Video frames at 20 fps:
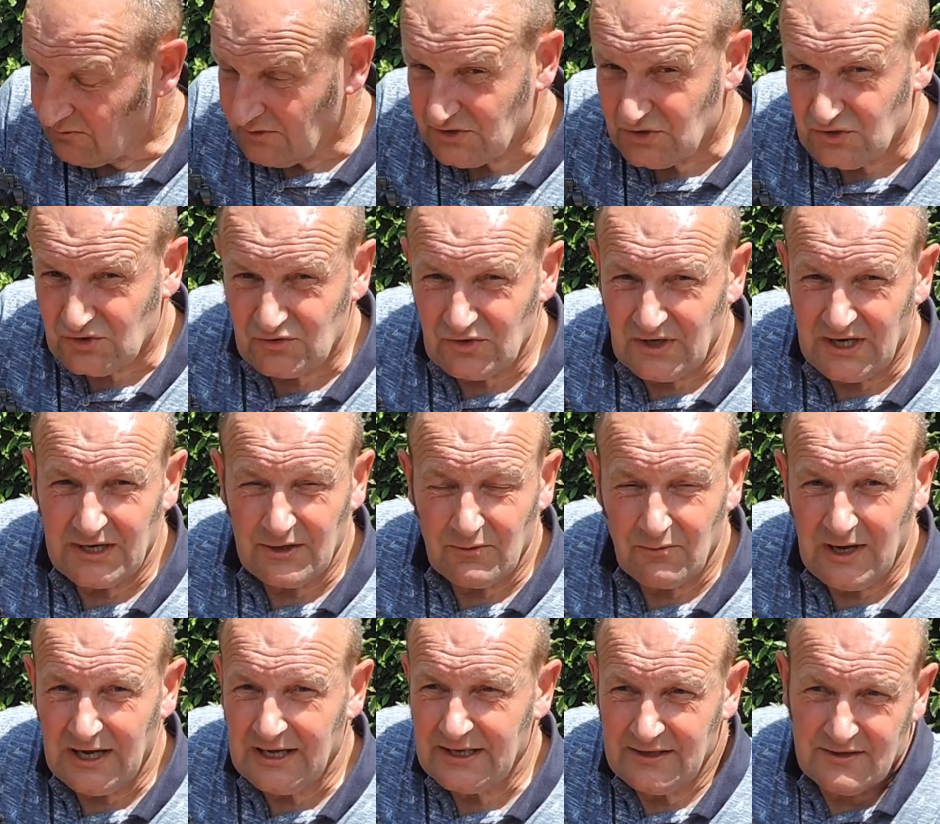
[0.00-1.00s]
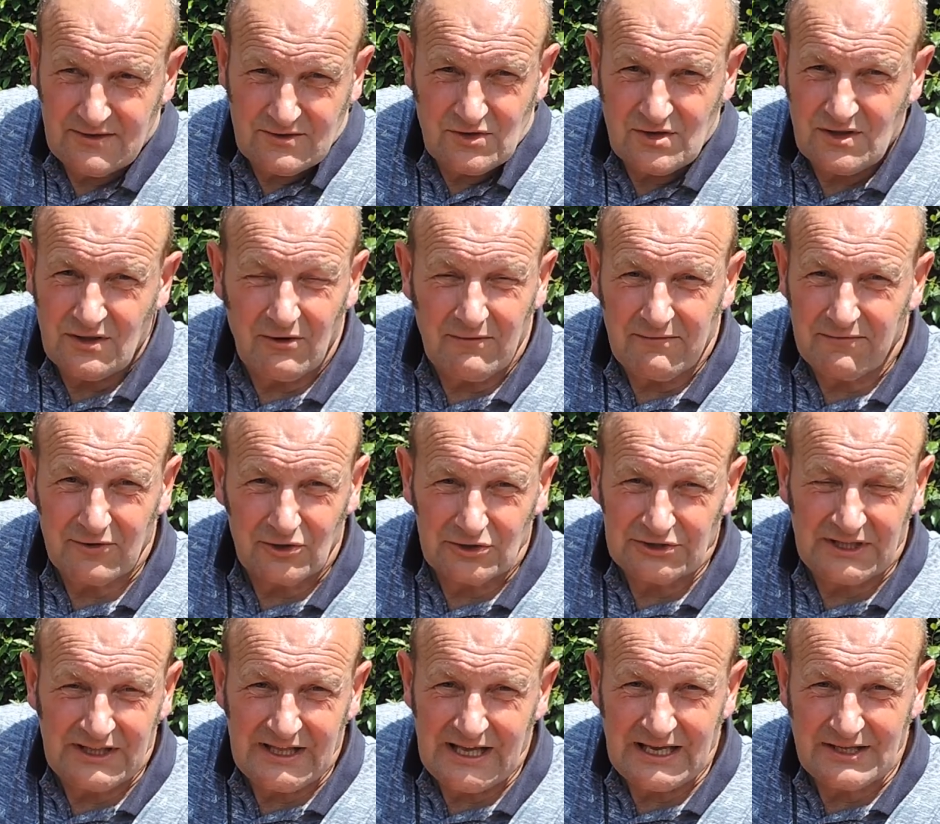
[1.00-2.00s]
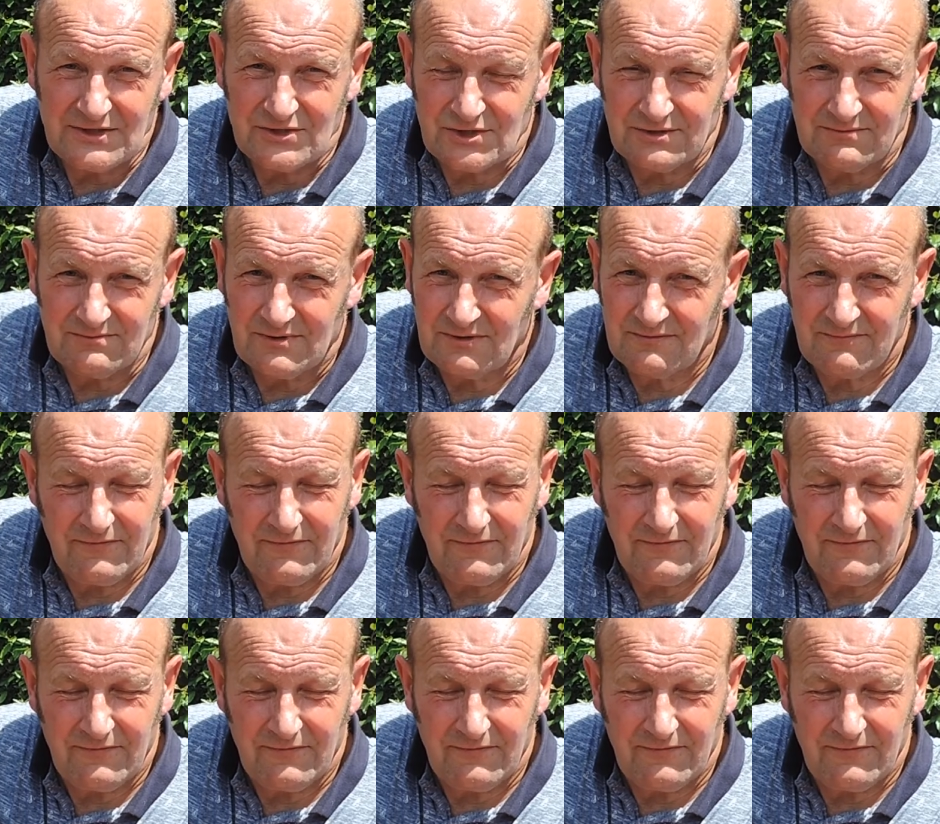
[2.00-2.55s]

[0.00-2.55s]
which straight away is just like flooding the engine.